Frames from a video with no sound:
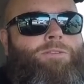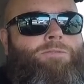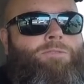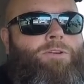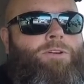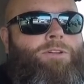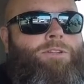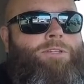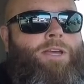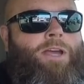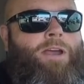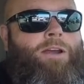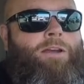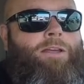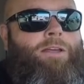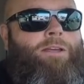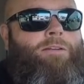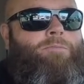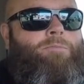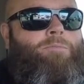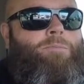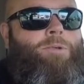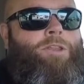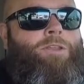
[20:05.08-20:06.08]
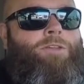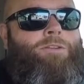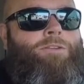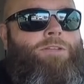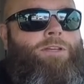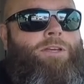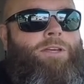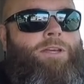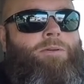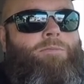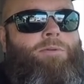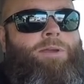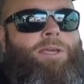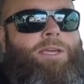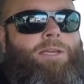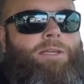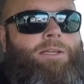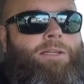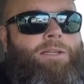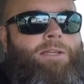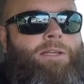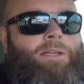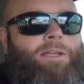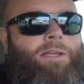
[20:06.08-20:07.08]
for Saturday of Mother's Day
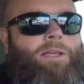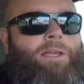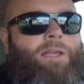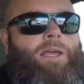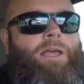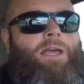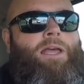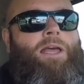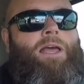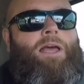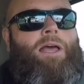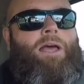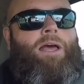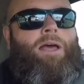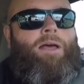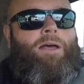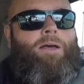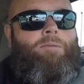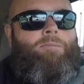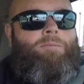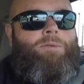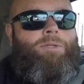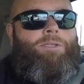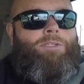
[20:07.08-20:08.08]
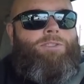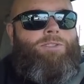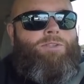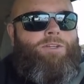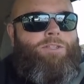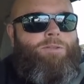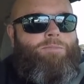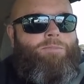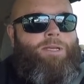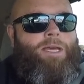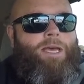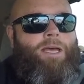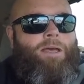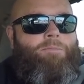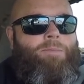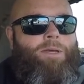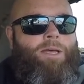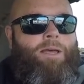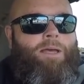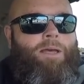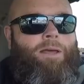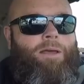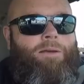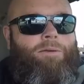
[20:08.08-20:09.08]
weekend? Uh, enjoy some time
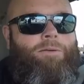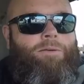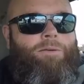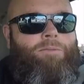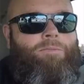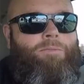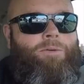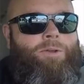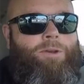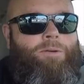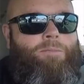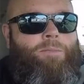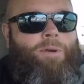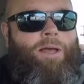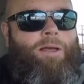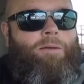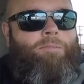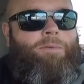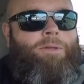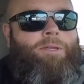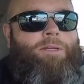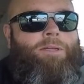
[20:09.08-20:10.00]
uh, with your mom.